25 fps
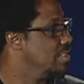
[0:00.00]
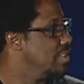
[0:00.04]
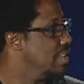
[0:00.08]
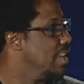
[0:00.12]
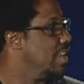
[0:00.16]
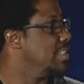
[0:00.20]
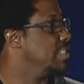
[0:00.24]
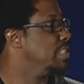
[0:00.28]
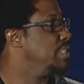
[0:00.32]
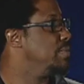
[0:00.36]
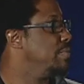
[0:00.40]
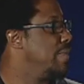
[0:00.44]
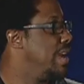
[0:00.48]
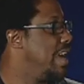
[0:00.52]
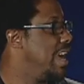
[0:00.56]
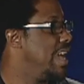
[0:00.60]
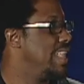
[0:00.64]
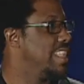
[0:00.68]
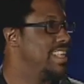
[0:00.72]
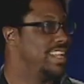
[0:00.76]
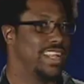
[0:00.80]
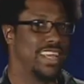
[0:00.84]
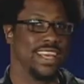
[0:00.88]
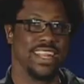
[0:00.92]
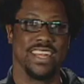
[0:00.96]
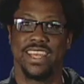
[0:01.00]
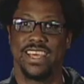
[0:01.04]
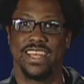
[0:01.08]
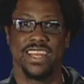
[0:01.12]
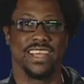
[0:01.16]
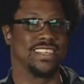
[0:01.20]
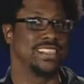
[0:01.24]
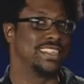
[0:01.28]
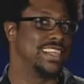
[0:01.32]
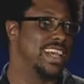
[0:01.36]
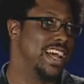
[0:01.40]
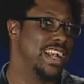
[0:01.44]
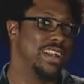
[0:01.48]
A smiling Indian
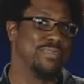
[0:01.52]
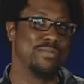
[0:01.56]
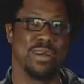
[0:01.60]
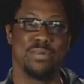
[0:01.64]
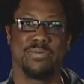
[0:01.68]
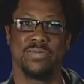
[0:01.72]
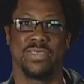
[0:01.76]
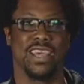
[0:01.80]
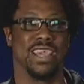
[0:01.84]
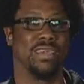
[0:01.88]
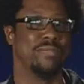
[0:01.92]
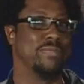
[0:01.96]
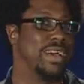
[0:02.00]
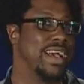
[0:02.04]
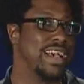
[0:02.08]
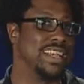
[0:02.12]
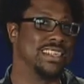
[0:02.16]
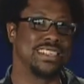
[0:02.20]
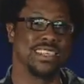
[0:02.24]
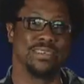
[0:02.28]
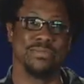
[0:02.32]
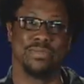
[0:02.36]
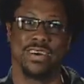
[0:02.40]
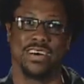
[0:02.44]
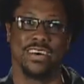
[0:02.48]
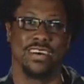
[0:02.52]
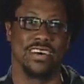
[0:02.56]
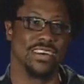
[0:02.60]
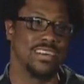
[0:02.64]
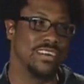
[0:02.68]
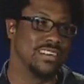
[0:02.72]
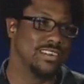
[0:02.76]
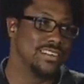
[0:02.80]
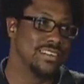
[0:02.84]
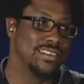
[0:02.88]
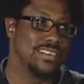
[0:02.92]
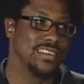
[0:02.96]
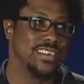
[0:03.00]
excited about playing basketball.
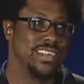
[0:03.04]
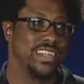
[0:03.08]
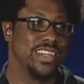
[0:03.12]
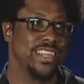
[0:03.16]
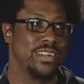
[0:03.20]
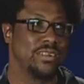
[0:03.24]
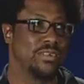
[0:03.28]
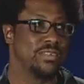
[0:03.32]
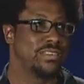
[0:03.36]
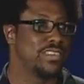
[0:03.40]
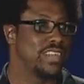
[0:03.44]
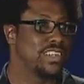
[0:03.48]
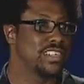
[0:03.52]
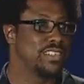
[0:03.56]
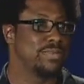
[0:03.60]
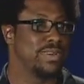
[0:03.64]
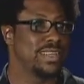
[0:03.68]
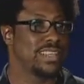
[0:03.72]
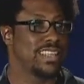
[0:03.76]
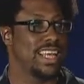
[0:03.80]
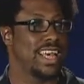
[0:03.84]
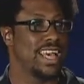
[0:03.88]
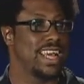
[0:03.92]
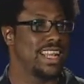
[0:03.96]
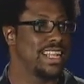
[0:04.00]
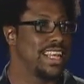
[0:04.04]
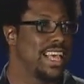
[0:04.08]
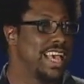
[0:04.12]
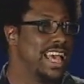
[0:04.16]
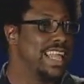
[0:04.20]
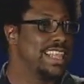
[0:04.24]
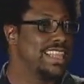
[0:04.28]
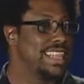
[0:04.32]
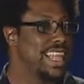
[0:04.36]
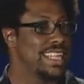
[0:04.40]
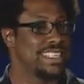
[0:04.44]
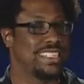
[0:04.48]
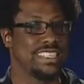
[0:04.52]
You know what sucks about
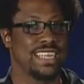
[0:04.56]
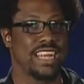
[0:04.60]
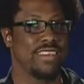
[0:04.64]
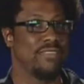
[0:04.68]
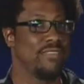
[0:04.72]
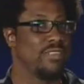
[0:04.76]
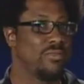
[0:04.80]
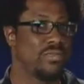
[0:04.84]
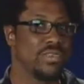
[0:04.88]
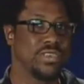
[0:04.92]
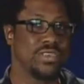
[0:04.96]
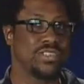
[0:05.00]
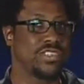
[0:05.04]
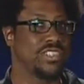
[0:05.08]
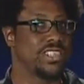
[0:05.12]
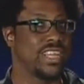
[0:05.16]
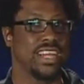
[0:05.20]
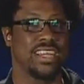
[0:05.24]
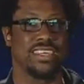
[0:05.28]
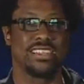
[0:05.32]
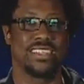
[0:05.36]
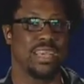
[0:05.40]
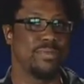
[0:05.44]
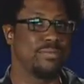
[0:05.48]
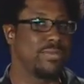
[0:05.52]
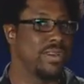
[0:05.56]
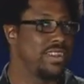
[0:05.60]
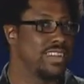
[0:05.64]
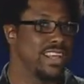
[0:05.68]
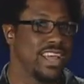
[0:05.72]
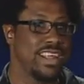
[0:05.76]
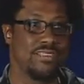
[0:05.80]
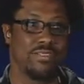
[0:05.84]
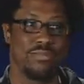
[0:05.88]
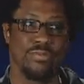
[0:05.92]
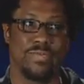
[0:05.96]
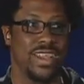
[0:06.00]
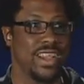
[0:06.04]
that? That's not even a real stereotype about
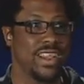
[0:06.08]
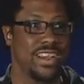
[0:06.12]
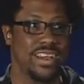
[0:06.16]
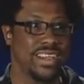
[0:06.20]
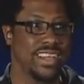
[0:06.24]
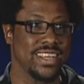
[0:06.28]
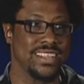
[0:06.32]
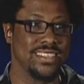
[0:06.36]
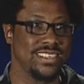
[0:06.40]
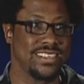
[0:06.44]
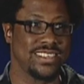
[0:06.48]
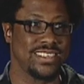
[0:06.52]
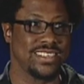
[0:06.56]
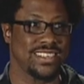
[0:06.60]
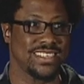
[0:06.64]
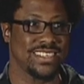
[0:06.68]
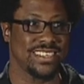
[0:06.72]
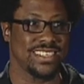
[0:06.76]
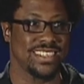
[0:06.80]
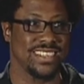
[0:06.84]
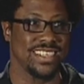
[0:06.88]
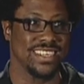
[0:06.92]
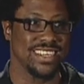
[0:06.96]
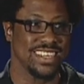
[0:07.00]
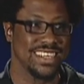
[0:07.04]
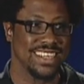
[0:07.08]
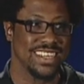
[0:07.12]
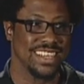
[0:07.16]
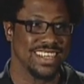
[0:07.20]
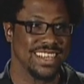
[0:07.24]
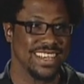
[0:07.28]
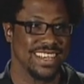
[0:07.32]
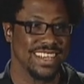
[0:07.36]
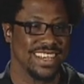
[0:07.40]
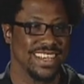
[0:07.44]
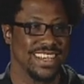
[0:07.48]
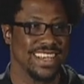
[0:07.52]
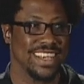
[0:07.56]
Native Americans.
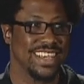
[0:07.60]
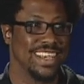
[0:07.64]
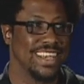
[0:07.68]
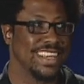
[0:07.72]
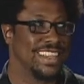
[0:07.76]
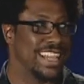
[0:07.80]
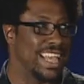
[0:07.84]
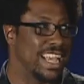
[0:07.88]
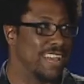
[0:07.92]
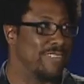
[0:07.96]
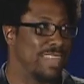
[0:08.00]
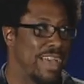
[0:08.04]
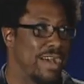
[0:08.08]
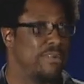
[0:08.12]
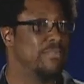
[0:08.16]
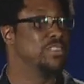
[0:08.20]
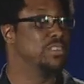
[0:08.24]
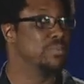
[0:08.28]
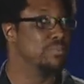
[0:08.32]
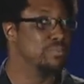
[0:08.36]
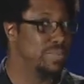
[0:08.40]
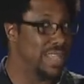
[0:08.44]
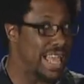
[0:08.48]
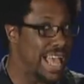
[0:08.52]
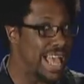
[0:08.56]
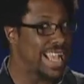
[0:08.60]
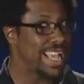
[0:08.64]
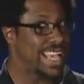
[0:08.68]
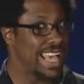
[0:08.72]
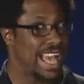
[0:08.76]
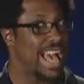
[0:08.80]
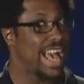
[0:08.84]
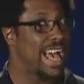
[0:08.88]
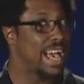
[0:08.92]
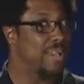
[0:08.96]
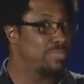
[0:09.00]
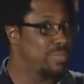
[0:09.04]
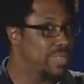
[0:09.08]
Like if that was a black
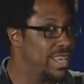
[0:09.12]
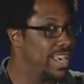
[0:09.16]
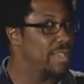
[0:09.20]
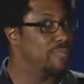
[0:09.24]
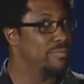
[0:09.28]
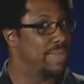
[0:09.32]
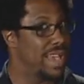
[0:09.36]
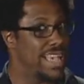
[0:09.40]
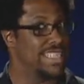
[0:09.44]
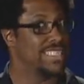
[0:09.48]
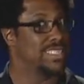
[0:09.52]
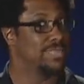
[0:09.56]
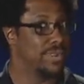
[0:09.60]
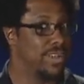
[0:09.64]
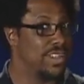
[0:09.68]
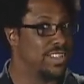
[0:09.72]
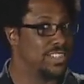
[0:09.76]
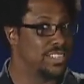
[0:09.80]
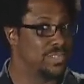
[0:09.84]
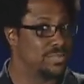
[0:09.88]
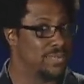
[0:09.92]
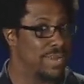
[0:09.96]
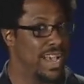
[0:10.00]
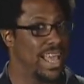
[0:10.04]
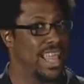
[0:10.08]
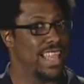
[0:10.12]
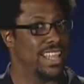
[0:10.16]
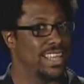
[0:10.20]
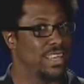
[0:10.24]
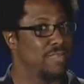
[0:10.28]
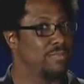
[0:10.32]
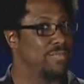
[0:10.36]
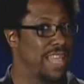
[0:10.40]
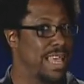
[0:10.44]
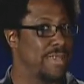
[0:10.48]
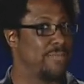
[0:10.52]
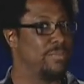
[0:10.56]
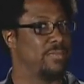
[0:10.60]
guy playing basketball and
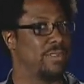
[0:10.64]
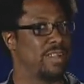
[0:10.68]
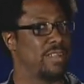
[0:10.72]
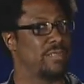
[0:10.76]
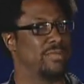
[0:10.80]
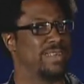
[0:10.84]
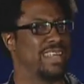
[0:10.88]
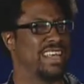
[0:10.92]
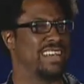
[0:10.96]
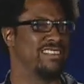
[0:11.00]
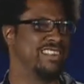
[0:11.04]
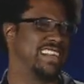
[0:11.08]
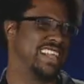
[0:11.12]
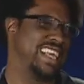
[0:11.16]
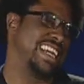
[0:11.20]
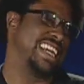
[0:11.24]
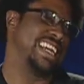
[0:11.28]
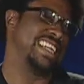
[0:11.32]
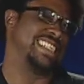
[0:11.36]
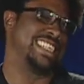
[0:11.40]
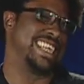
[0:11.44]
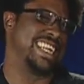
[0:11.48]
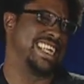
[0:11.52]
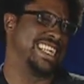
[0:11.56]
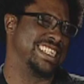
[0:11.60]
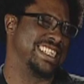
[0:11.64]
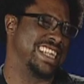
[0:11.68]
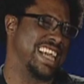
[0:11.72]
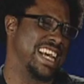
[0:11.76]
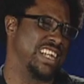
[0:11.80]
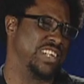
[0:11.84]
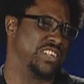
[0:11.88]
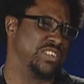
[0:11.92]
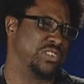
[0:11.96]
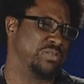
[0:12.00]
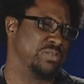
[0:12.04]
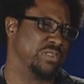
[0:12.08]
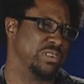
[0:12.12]
smiling, black people would be like, well, I guess that is kind
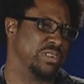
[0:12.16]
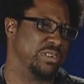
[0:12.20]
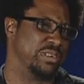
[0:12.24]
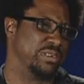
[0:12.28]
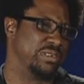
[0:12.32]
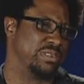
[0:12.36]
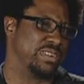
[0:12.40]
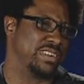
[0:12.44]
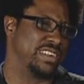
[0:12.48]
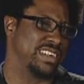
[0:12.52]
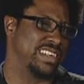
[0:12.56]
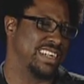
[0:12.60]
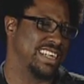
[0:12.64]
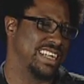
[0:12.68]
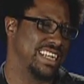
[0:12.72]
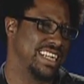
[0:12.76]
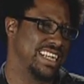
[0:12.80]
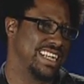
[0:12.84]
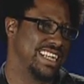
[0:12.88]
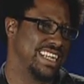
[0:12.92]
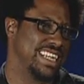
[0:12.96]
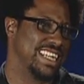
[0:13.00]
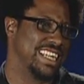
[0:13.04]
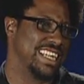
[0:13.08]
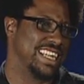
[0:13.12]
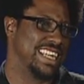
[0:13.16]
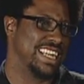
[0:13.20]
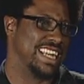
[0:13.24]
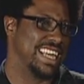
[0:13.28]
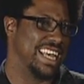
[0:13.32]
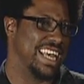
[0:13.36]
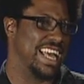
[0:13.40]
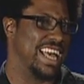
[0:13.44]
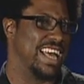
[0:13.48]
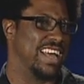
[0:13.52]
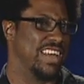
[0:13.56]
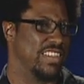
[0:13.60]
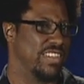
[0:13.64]
of true.
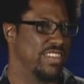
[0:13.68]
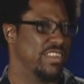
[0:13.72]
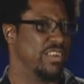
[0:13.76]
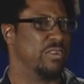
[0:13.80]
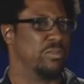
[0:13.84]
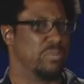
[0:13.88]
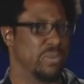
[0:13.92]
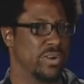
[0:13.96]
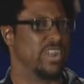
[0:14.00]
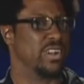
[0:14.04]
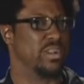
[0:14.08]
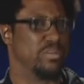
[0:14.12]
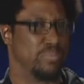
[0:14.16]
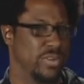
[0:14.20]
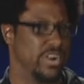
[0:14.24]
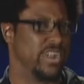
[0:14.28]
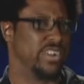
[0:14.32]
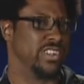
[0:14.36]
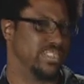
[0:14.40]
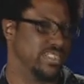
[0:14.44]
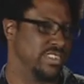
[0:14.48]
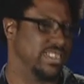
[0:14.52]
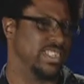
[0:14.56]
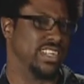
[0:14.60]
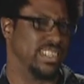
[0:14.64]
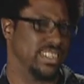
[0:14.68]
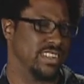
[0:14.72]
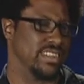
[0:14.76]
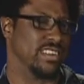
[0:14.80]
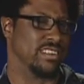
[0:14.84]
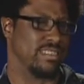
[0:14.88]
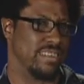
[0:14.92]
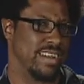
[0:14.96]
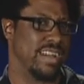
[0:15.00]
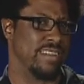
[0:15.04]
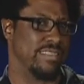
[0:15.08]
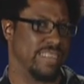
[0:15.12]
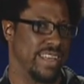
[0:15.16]
Although we're going to burn your city to the
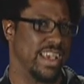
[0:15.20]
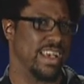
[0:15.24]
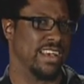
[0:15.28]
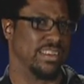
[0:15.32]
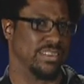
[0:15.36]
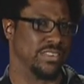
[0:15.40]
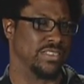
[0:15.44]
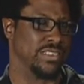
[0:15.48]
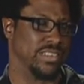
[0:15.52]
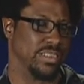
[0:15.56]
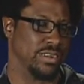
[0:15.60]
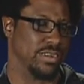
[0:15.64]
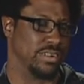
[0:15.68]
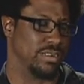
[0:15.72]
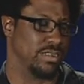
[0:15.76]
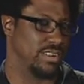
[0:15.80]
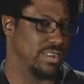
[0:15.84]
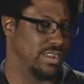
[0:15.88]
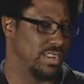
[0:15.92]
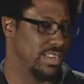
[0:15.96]
ground now, so.